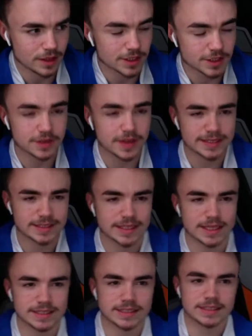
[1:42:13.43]
So this
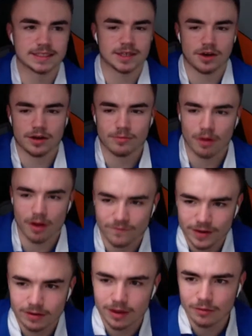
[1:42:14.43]
is the time where I
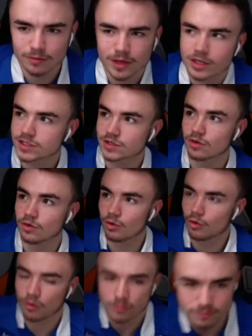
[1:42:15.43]
feel like we could
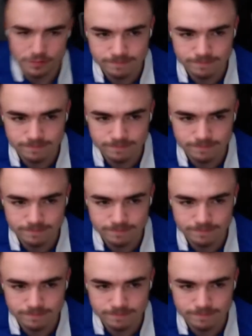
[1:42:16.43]
score.